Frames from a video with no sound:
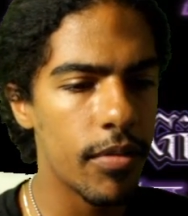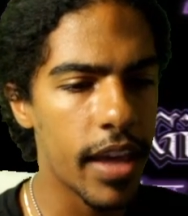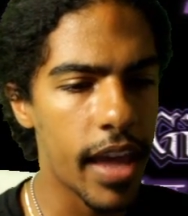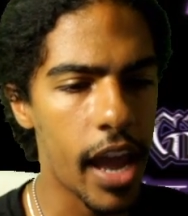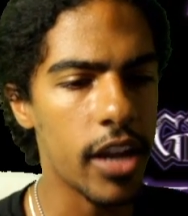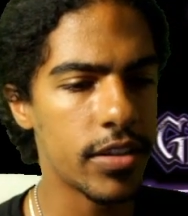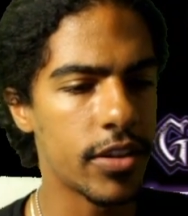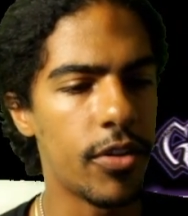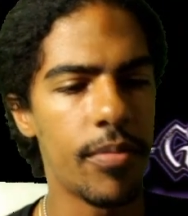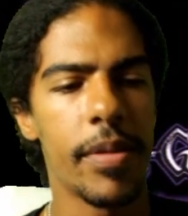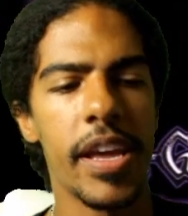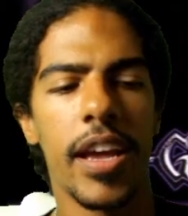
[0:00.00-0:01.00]
Chaos
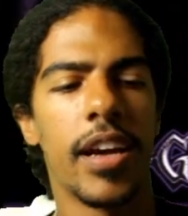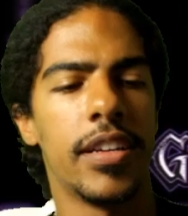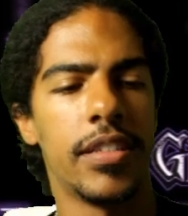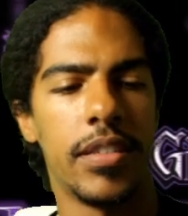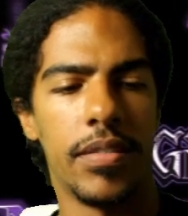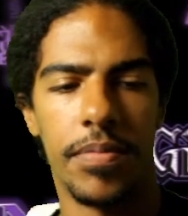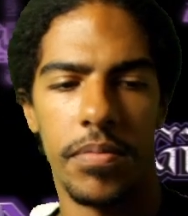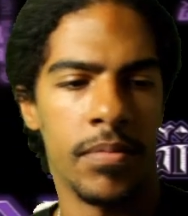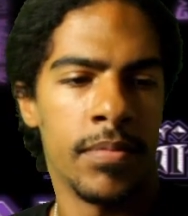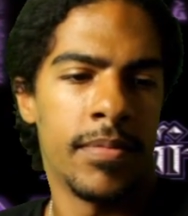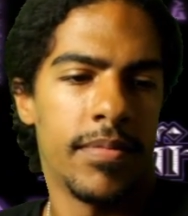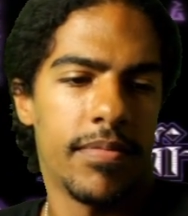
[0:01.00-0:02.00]
Zone because
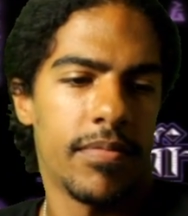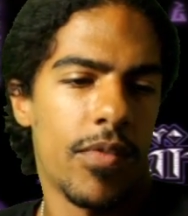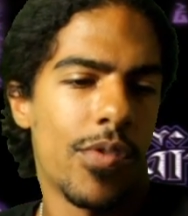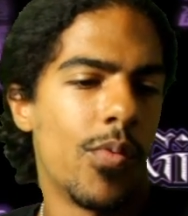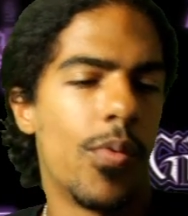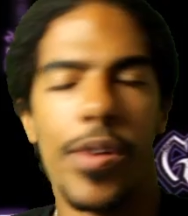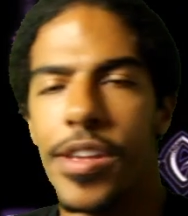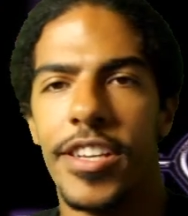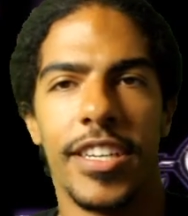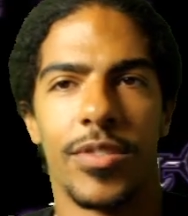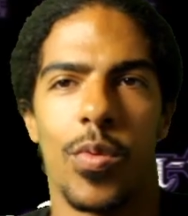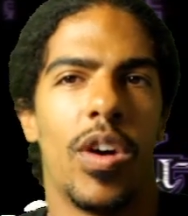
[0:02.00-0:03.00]
we
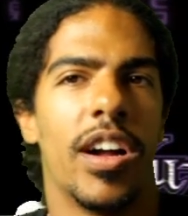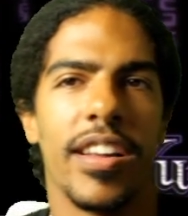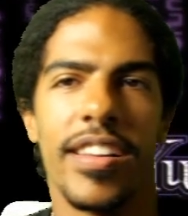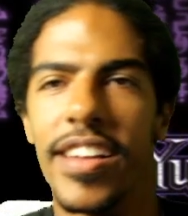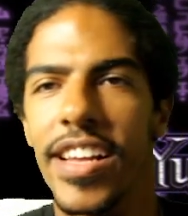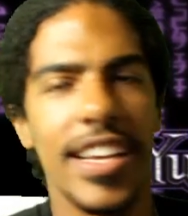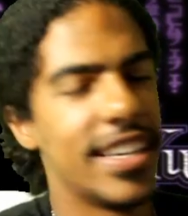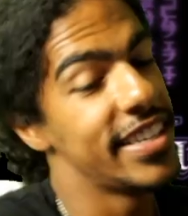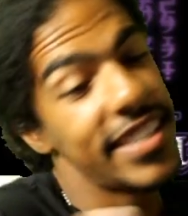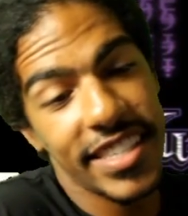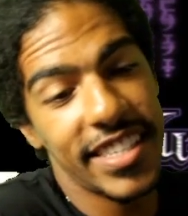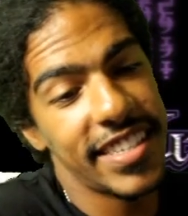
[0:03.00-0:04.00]
just want
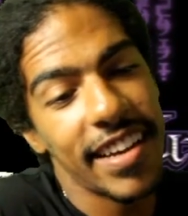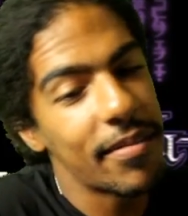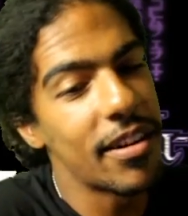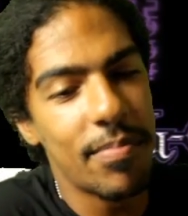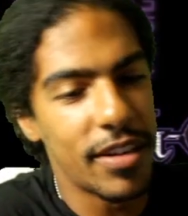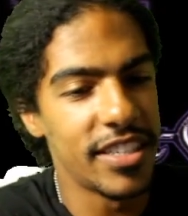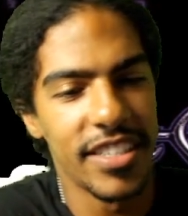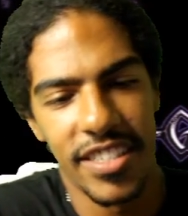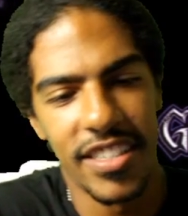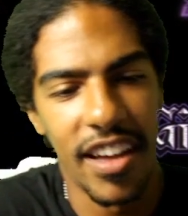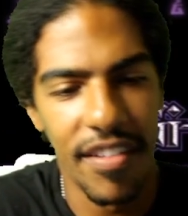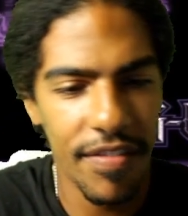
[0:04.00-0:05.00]
to summon a bunch of
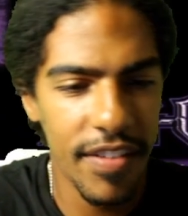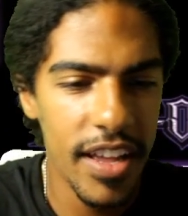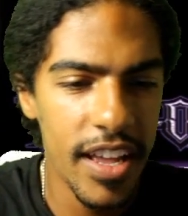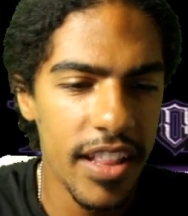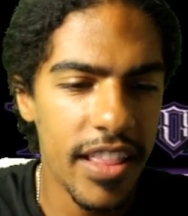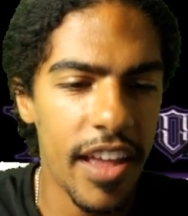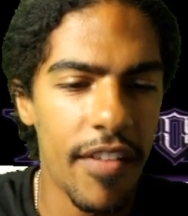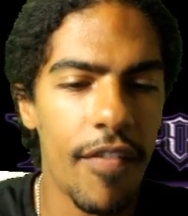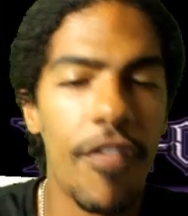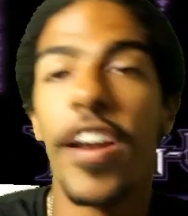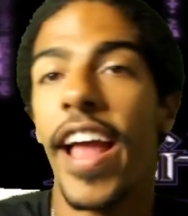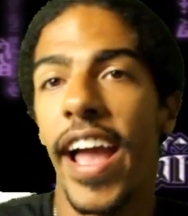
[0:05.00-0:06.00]
stuff. Then
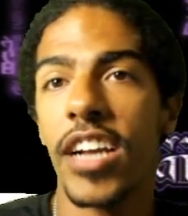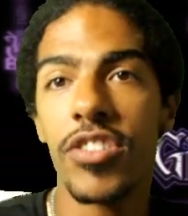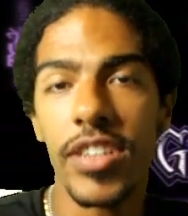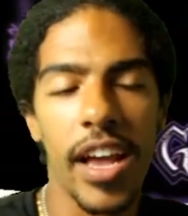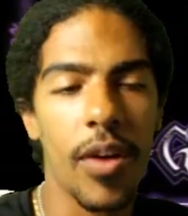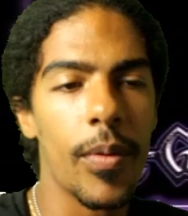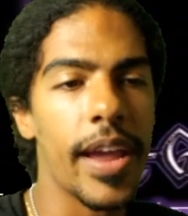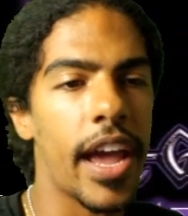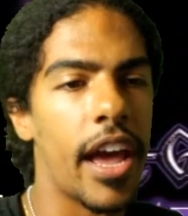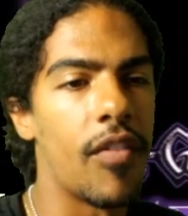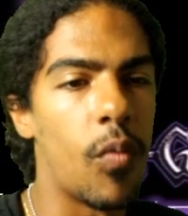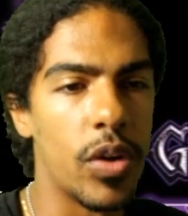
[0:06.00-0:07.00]
for the extra deck, we
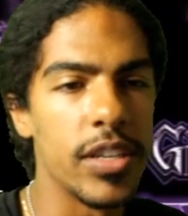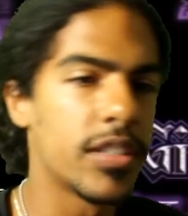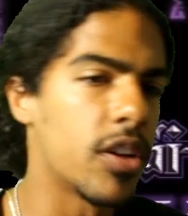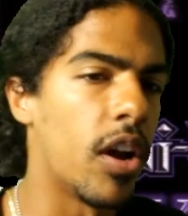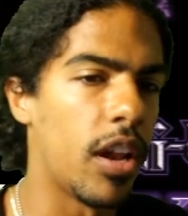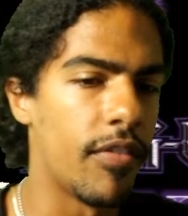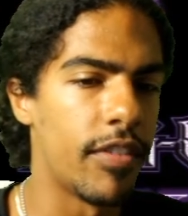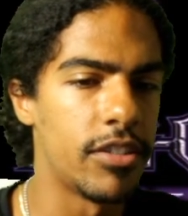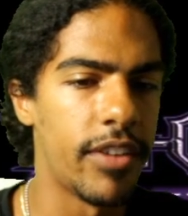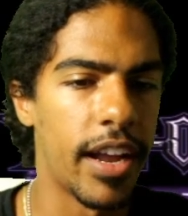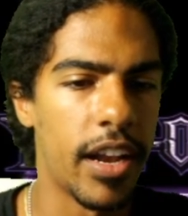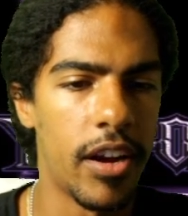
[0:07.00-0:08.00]
have 1 Scarlet Red
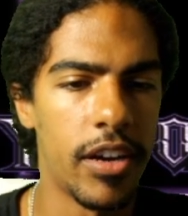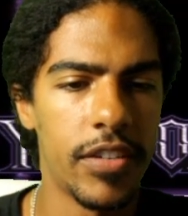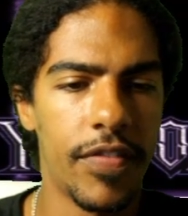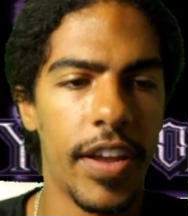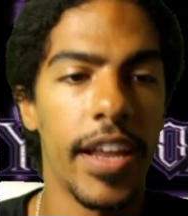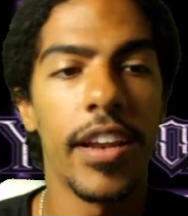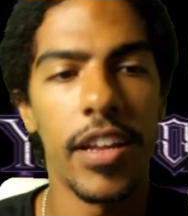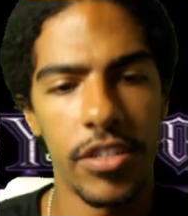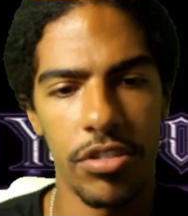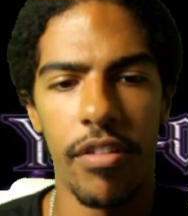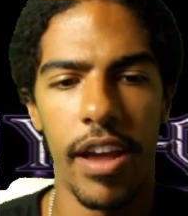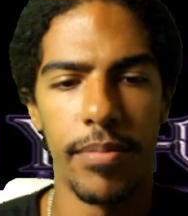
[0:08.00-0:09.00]
Dragon Archfiend,
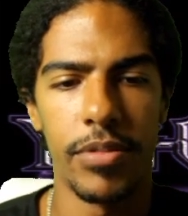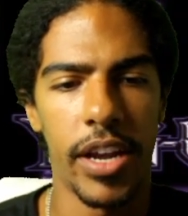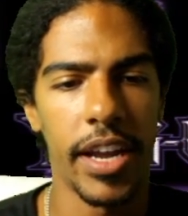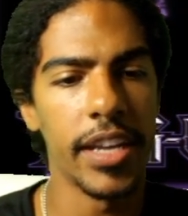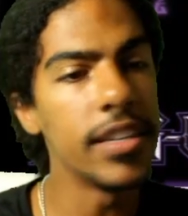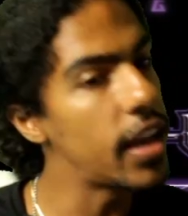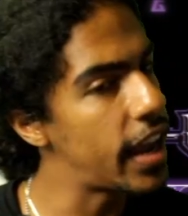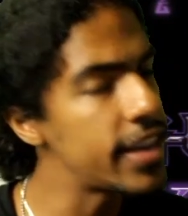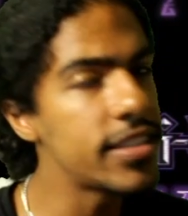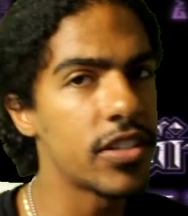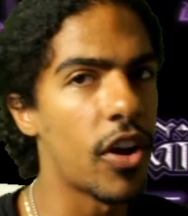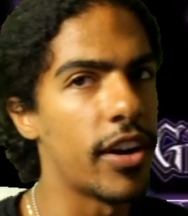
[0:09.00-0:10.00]
Scrap Dragon,
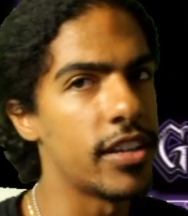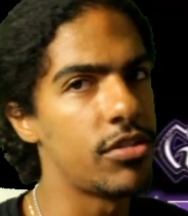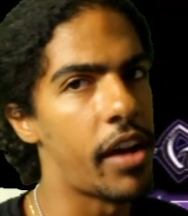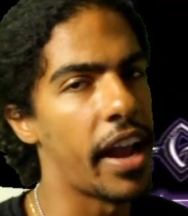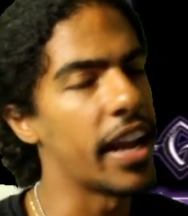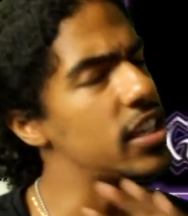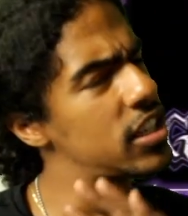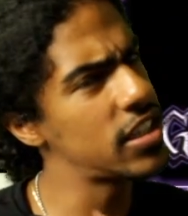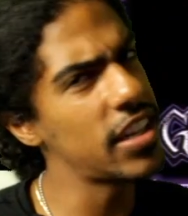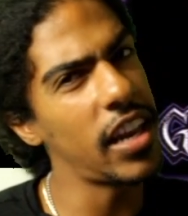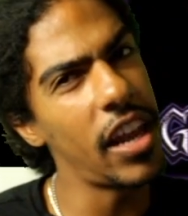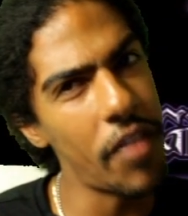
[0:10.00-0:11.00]
and Stardust Dragon, just
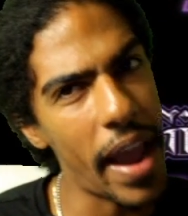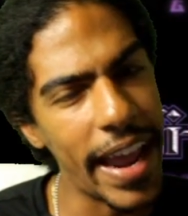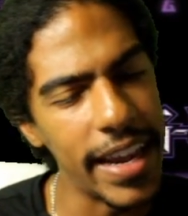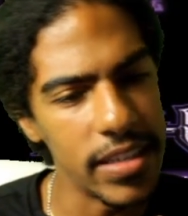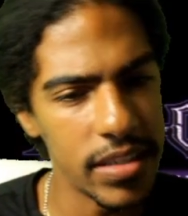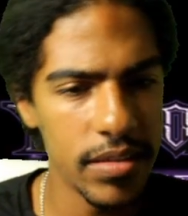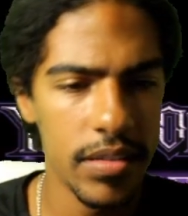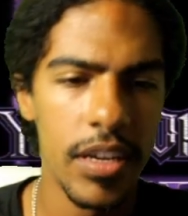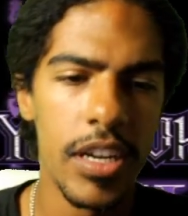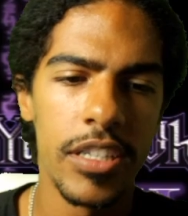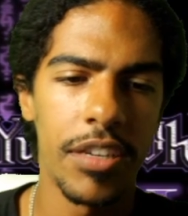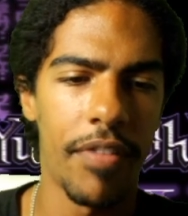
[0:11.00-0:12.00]
to the level 8s
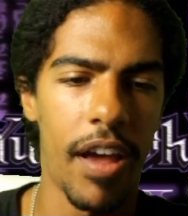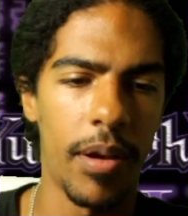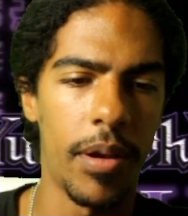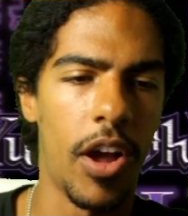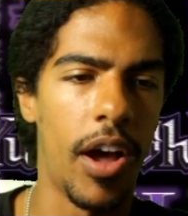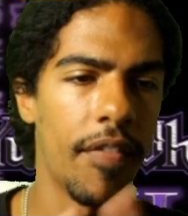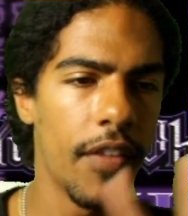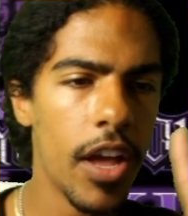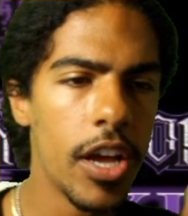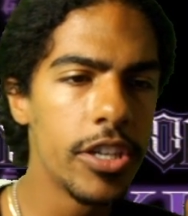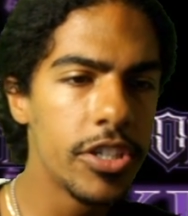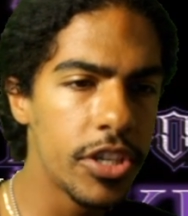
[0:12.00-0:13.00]
to round it off.
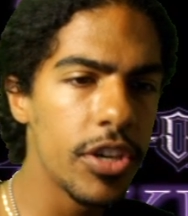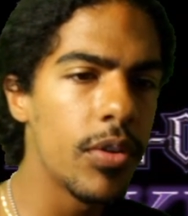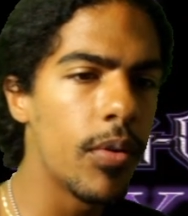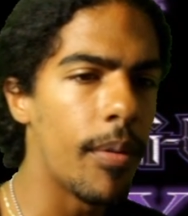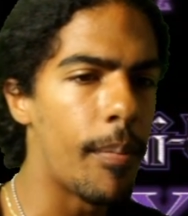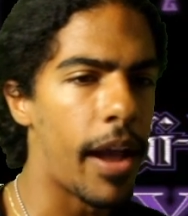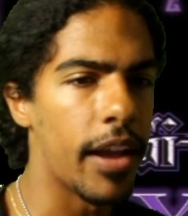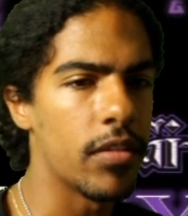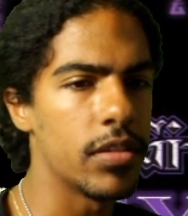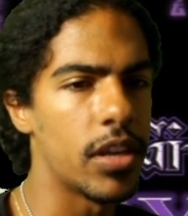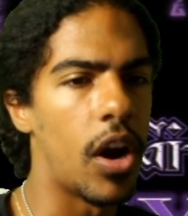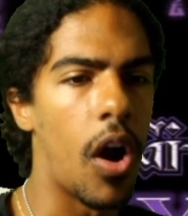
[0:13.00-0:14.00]
2 might
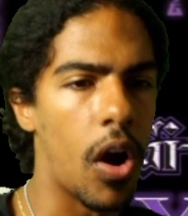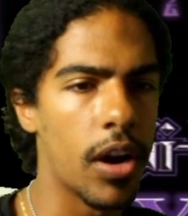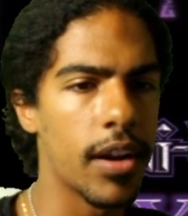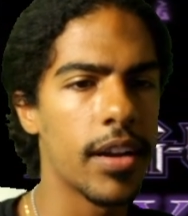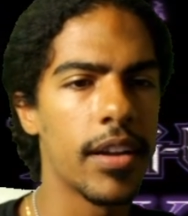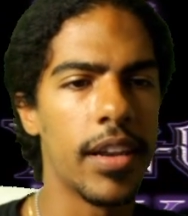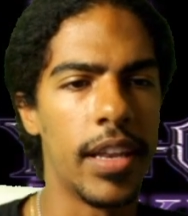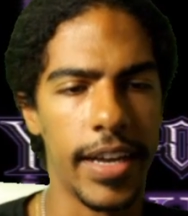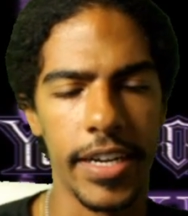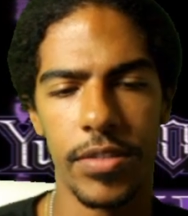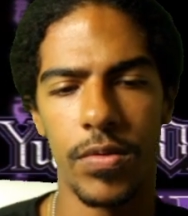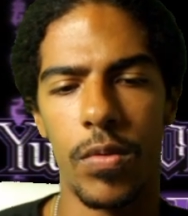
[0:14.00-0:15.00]
go to Arc
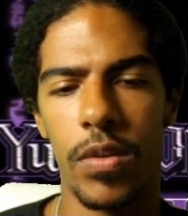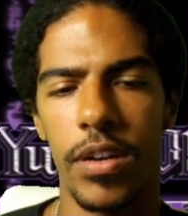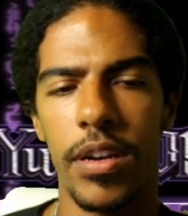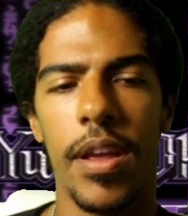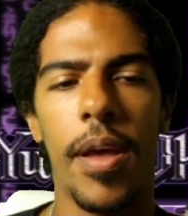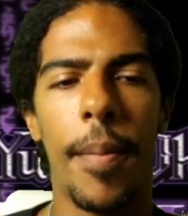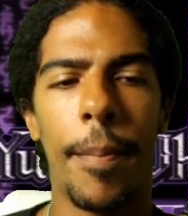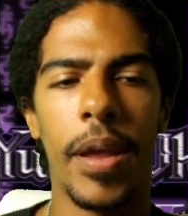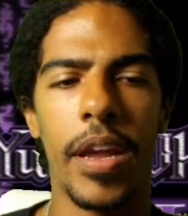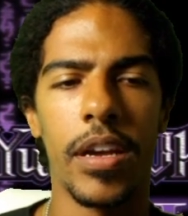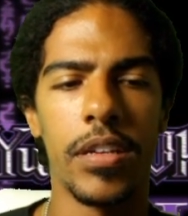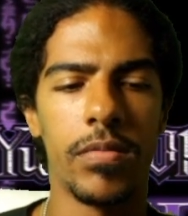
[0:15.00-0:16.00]
Lightsworn
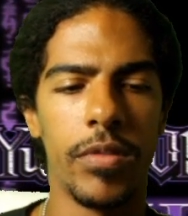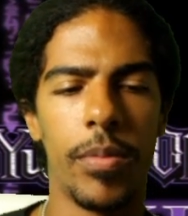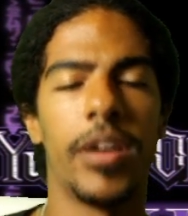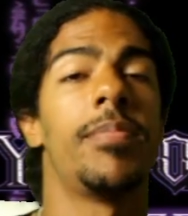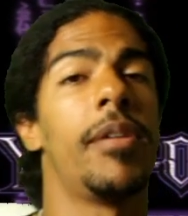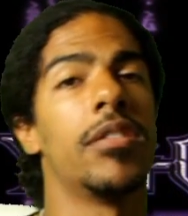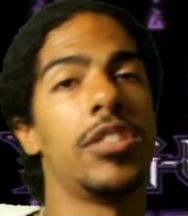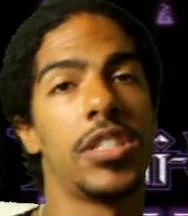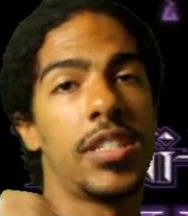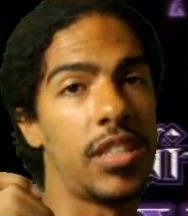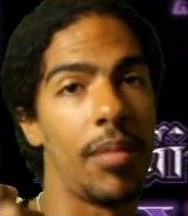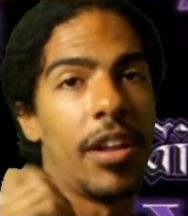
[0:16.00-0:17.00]
because we want to be able to
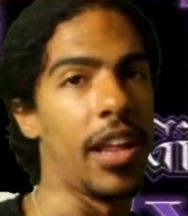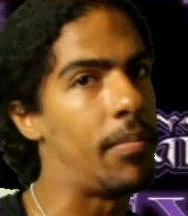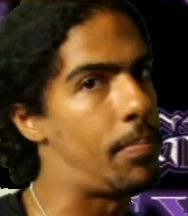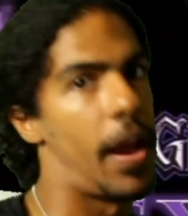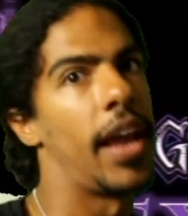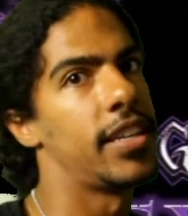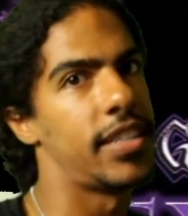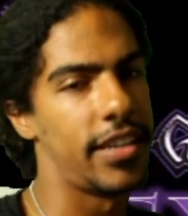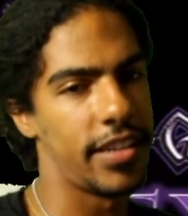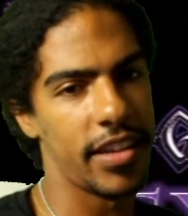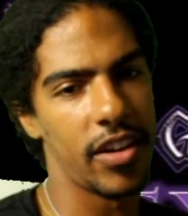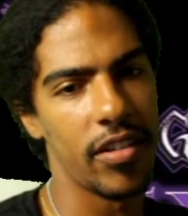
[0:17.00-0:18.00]
just summon it and banish
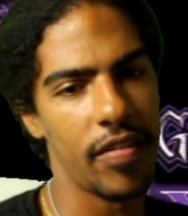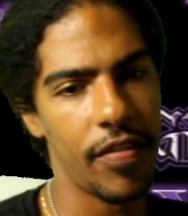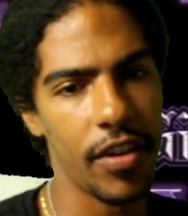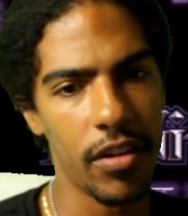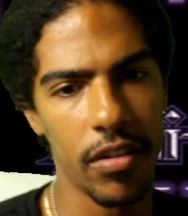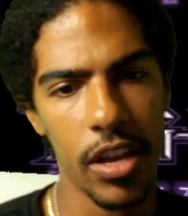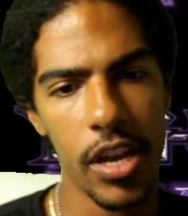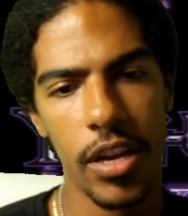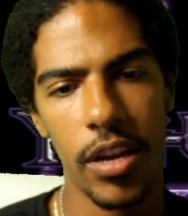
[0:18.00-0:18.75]
anything on the field.